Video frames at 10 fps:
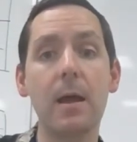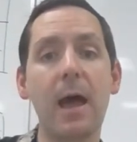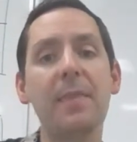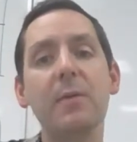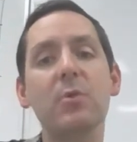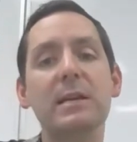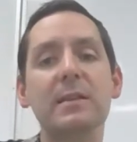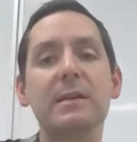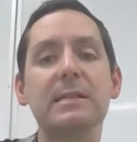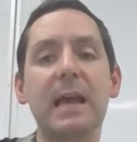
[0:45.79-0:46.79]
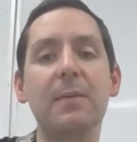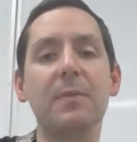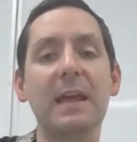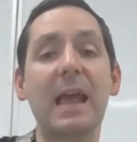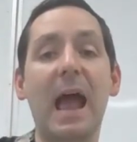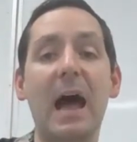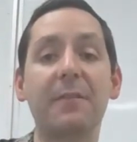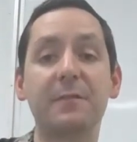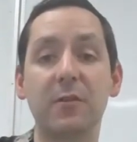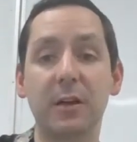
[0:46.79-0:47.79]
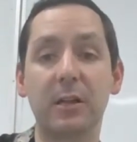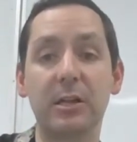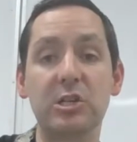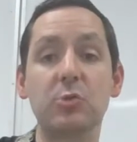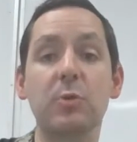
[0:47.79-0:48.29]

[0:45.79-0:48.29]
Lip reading: And then we did the same thing after the collision.